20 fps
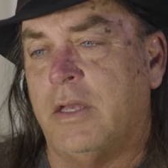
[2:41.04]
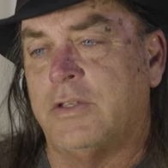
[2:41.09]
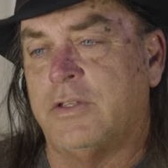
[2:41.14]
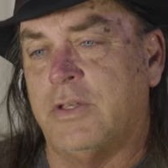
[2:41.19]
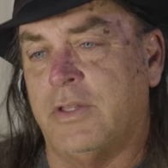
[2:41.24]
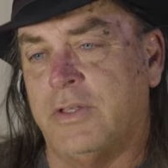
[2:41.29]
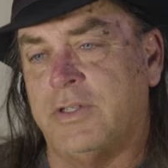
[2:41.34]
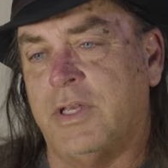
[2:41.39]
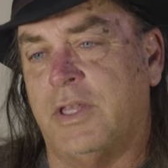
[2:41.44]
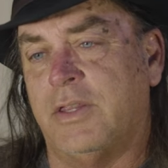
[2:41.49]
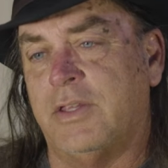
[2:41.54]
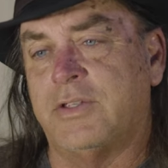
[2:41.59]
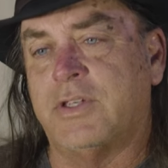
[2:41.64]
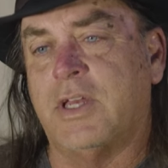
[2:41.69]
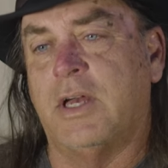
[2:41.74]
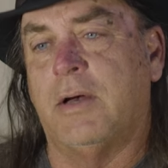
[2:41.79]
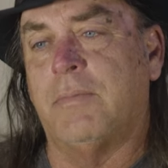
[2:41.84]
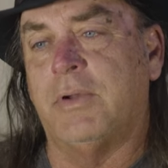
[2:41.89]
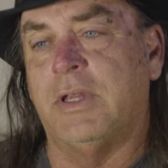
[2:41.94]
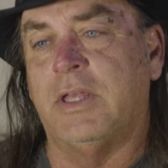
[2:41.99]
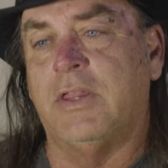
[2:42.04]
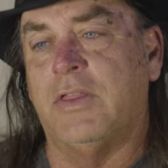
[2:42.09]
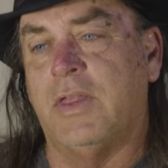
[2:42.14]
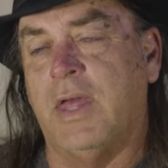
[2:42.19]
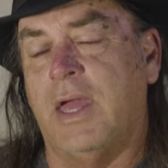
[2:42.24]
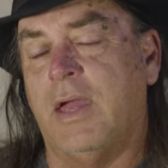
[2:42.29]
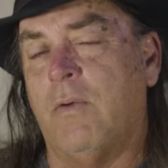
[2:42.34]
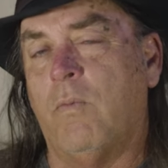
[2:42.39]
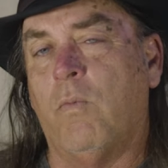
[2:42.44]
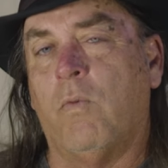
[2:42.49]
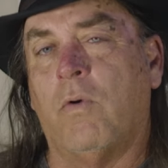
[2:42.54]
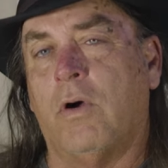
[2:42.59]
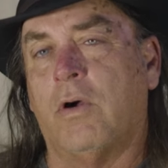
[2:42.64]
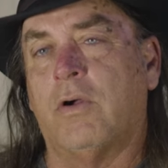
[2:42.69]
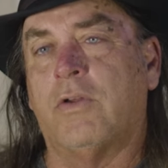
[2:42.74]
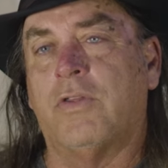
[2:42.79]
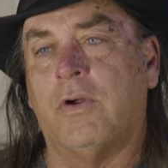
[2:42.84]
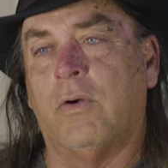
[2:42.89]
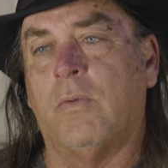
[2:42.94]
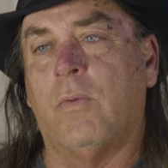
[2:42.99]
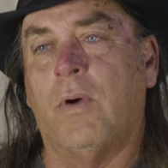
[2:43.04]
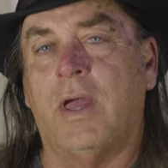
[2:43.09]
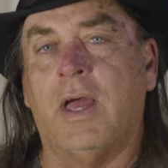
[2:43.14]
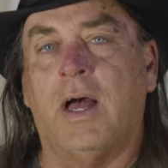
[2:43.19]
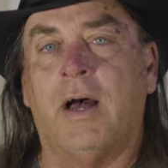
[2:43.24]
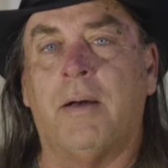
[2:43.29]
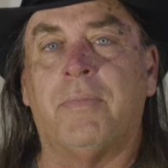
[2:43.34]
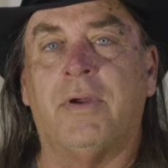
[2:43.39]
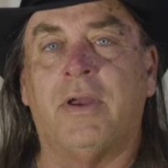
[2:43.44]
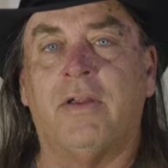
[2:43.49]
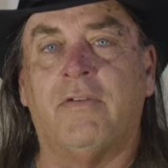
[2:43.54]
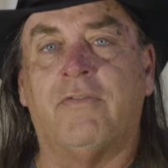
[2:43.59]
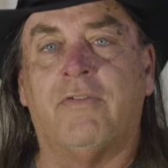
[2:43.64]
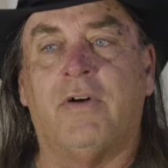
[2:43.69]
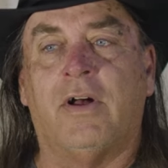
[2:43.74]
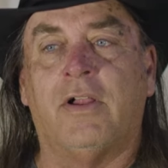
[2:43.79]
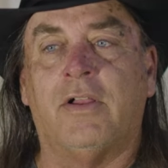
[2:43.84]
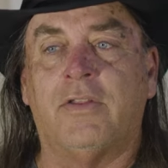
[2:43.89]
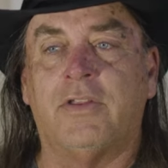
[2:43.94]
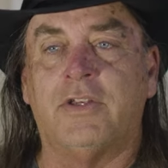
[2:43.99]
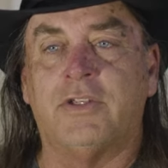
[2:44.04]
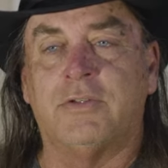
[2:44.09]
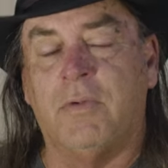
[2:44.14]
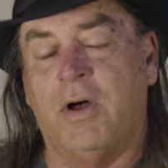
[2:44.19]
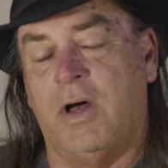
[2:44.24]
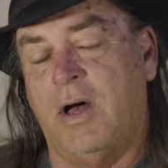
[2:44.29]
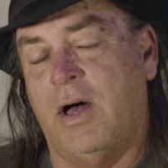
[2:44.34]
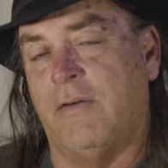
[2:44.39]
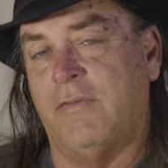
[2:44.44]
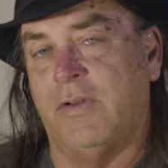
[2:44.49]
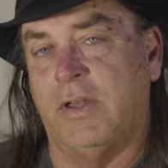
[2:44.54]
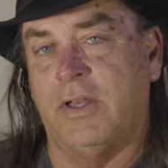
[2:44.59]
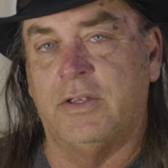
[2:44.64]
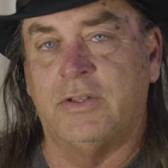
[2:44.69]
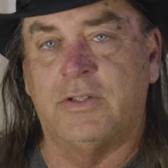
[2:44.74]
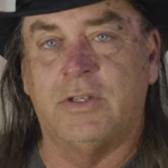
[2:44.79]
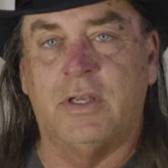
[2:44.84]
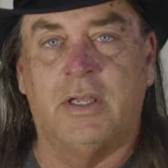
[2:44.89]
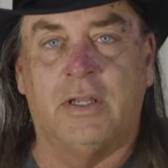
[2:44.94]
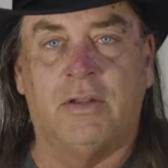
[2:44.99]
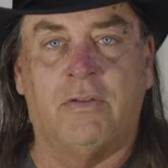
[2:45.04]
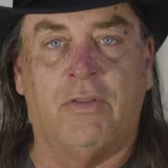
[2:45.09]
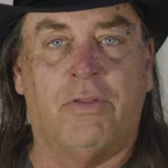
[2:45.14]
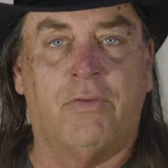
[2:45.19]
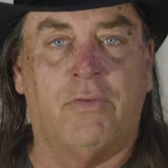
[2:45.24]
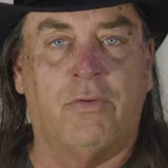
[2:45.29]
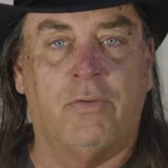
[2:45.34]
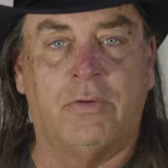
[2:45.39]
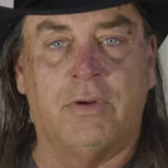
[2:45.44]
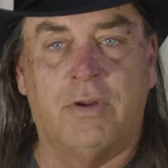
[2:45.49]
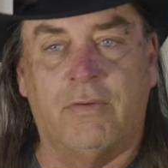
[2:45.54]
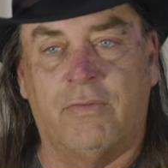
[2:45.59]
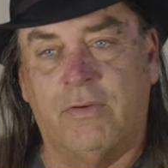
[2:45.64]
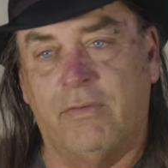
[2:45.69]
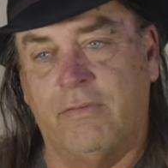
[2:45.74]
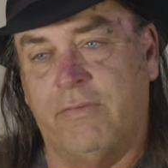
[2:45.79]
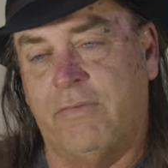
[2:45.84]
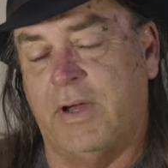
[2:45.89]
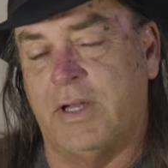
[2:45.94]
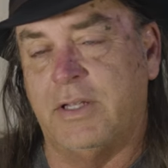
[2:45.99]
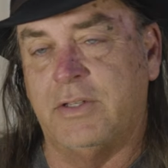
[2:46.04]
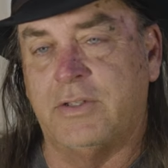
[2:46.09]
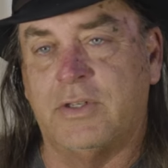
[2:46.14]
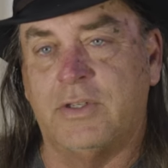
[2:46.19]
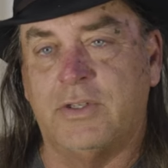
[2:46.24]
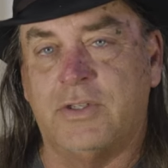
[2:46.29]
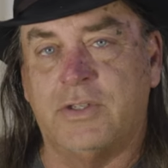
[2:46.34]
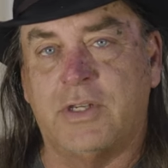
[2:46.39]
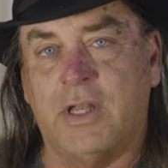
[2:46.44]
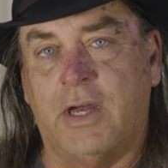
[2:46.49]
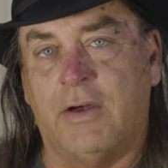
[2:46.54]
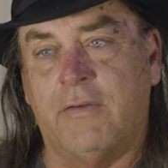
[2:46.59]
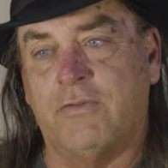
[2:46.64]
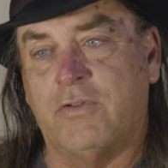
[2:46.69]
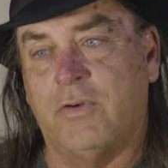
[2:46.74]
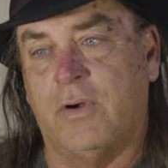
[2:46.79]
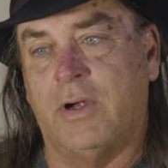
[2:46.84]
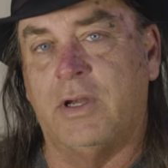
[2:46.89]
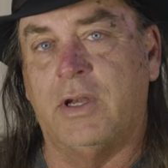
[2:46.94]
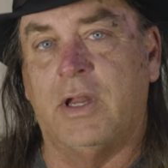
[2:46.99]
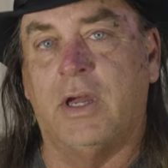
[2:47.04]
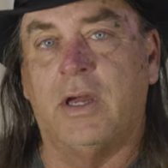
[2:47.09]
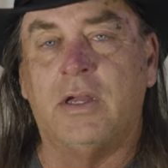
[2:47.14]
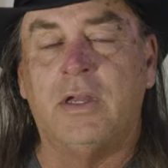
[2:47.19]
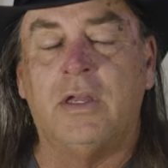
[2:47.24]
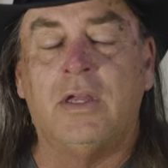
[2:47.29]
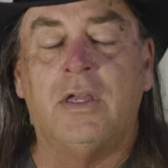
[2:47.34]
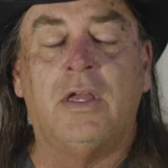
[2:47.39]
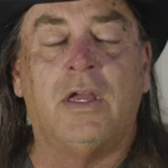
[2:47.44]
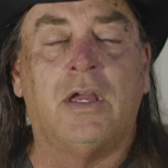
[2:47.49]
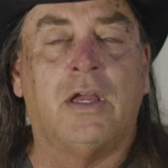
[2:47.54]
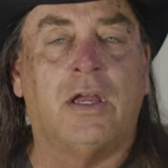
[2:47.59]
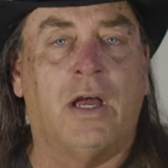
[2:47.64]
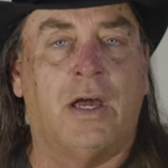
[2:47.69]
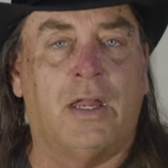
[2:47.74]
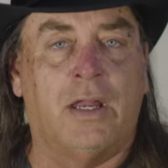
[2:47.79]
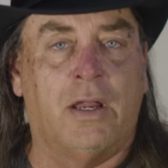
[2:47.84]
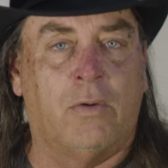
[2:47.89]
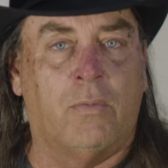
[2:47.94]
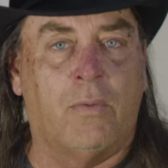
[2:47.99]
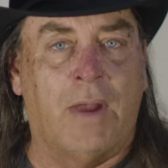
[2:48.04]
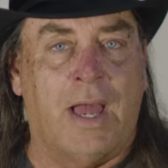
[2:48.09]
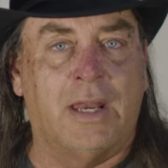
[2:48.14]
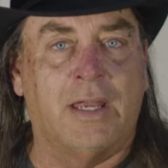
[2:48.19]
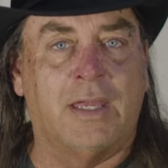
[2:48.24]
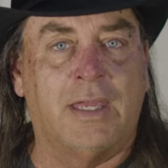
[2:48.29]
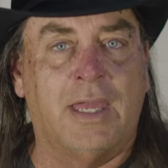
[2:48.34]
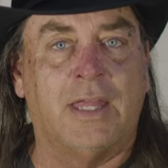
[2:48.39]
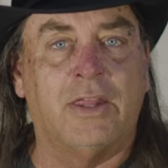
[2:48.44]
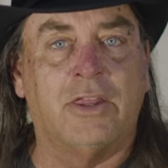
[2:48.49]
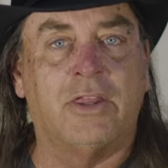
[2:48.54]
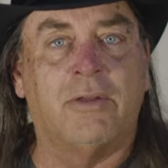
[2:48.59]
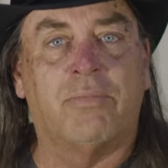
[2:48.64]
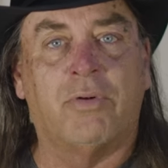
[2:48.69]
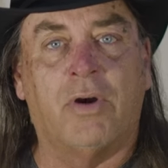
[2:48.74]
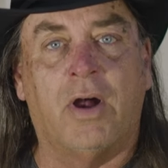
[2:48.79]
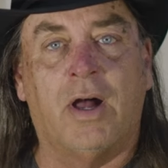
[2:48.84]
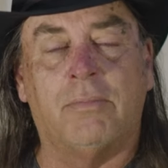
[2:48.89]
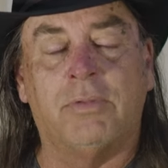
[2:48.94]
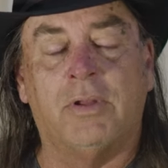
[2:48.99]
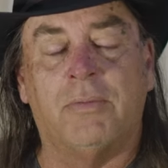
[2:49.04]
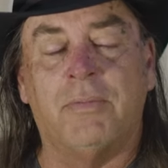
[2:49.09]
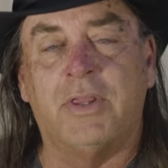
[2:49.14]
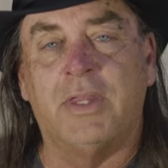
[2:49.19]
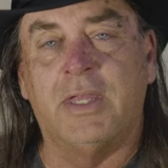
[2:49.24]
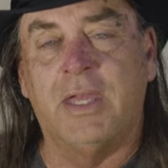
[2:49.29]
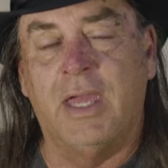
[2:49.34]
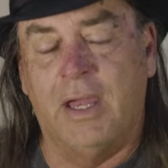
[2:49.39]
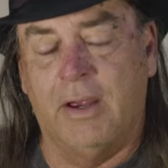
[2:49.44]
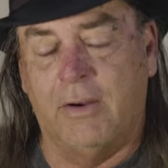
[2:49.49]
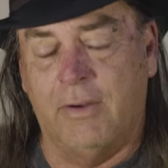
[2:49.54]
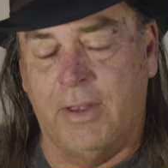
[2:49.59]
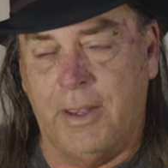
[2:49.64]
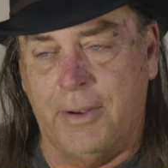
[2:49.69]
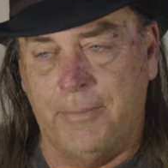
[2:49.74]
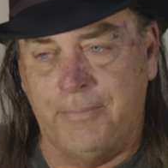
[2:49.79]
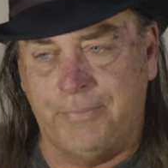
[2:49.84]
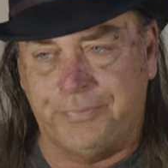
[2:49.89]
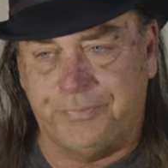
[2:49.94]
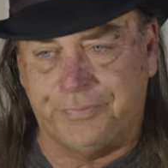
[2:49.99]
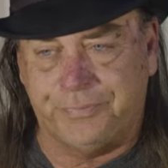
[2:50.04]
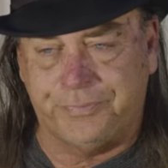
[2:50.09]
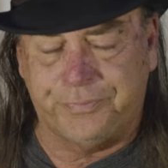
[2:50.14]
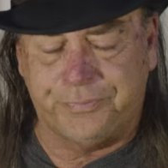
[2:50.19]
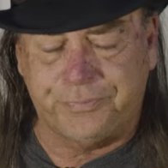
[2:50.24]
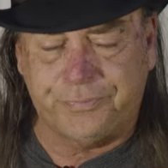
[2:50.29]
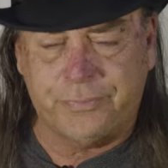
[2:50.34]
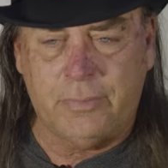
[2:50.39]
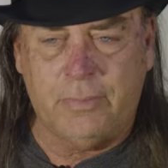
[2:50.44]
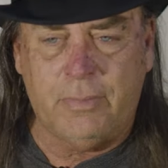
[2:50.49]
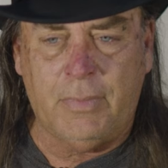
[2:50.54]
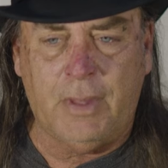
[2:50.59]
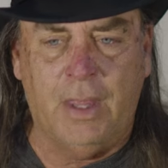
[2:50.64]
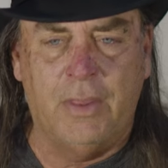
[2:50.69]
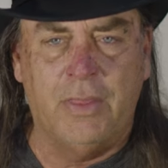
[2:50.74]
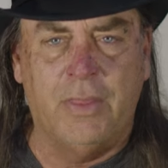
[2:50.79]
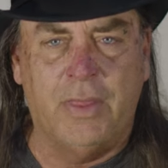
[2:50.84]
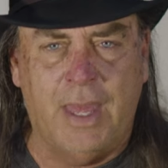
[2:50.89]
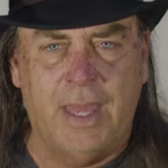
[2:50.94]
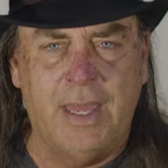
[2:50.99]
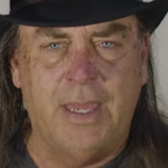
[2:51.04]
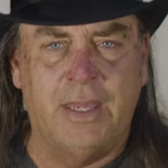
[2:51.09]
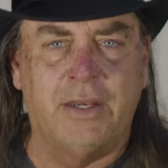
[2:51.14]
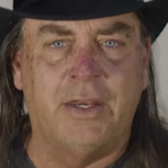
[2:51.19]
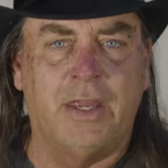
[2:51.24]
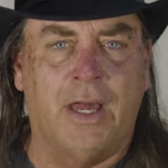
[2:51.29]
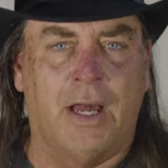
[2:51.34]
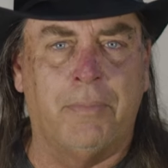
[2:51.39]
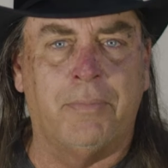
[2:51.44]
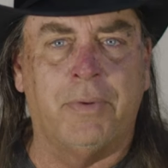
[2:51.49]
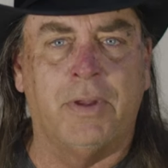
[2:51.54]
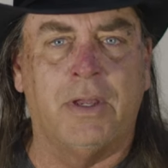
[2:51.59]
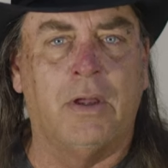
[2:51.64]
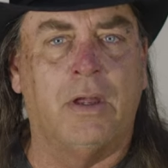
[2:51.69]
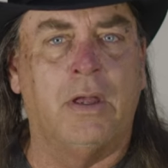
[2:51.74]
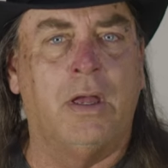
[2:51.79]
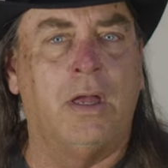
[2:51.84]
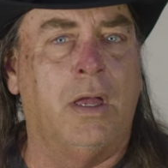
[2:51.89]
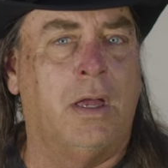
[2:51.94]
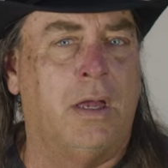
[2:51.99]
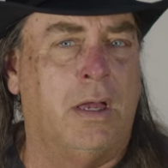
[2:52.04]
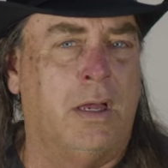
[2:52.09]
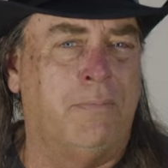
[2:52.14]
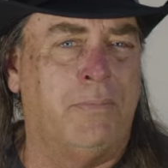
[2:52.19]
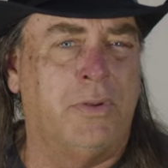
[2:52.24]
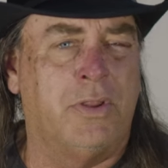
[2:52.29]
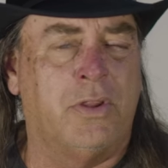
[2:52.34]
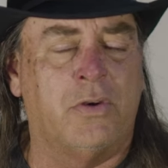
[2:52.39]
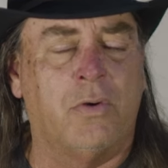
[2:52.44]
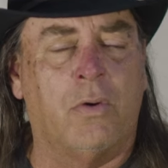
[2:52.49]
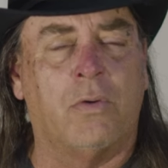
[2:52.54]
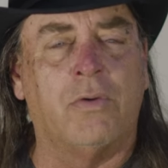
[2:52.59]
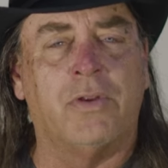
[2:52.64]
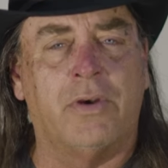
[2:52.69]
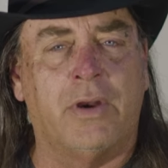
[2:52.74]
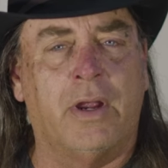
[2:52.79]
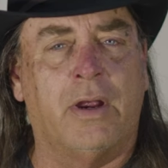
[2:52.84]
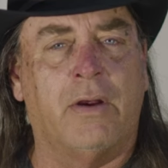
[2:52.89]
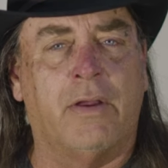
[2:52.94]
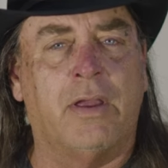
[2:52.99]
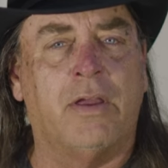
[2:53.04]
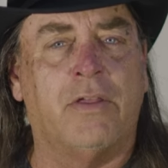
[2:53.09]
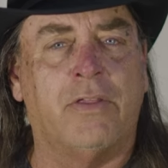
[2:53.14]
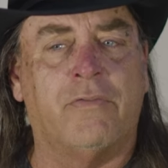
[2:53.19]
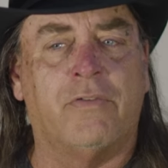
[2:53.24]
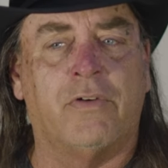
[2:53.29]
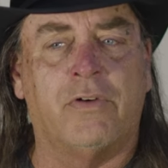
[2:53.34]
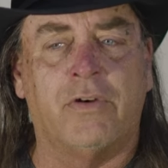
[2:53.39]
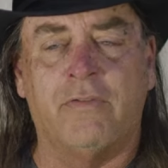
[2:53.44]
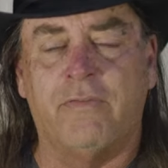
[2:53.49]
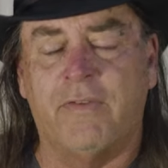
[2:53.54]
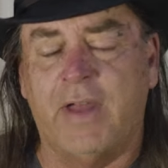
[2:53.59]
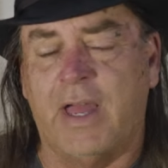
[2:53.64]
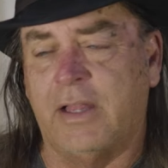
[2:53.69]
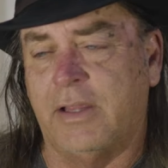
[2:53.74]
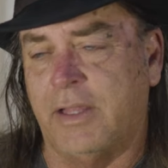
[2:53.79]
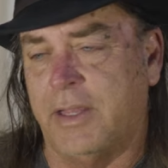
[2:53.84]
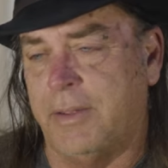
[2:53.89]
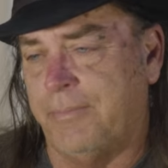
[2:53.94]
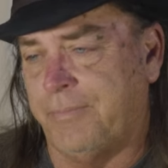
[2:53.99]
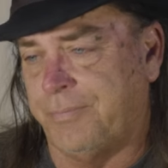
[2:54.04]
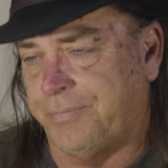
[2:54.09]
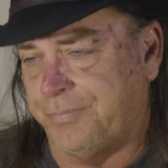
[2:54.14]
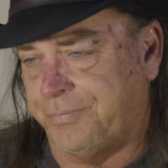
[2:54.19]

So they send this company, they work their way up and follow these Mojaves and through different fights and stuff, trying to kind of eradicate the problem in the area. They end up in the northern area of the Verde Valley.